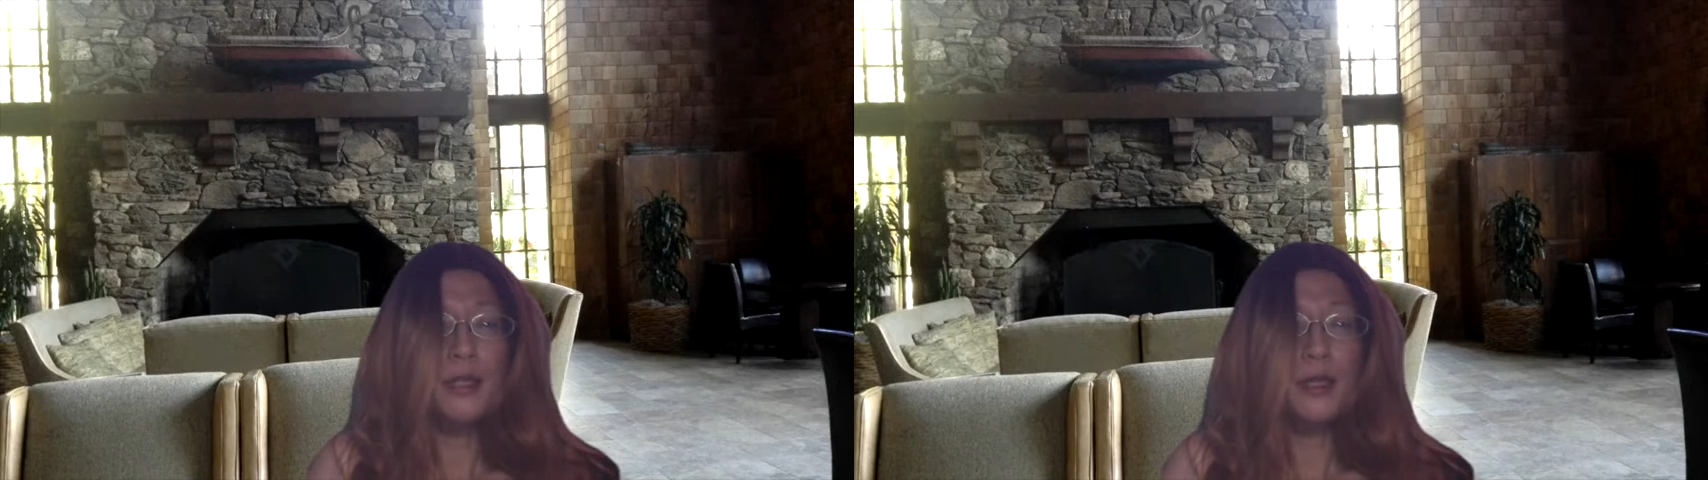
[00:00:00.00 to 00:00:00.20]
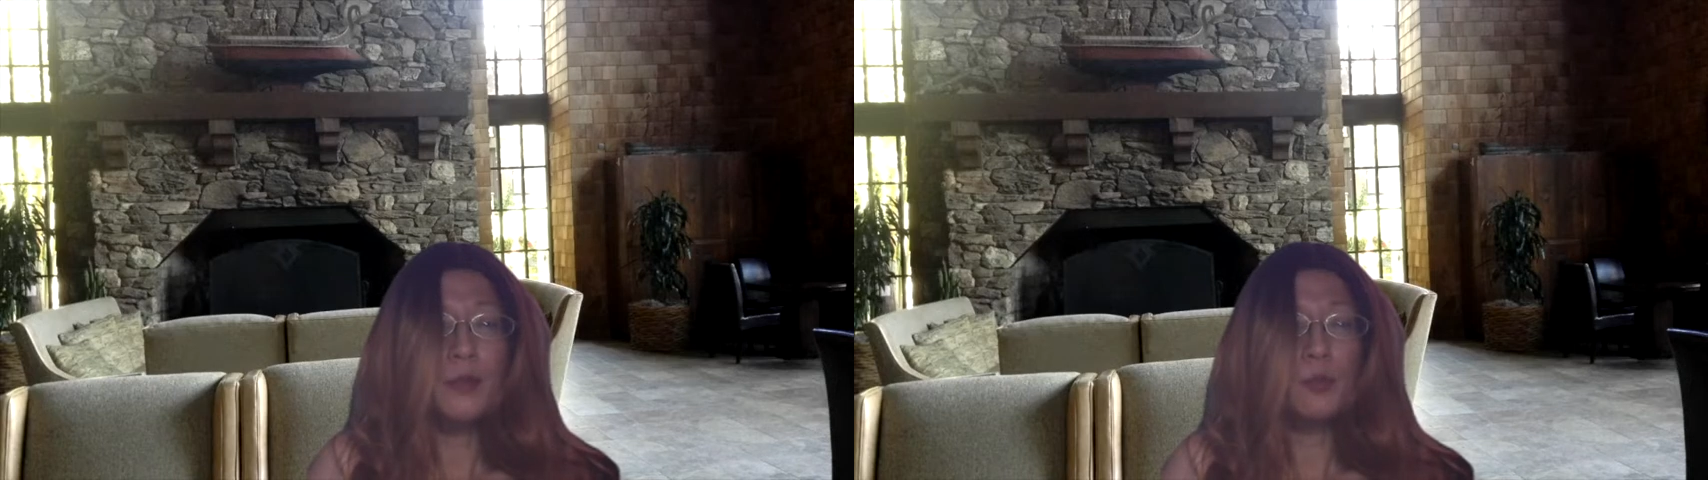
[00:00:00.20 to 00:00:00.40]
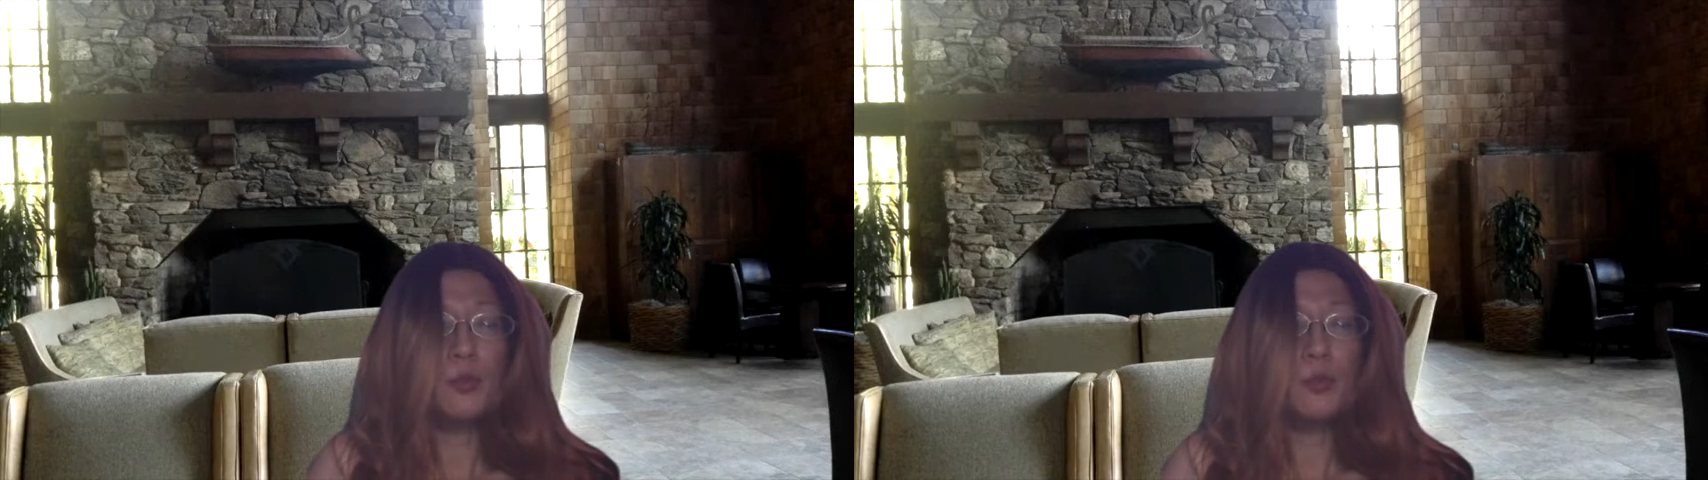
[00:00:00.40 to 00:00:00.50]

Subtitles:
like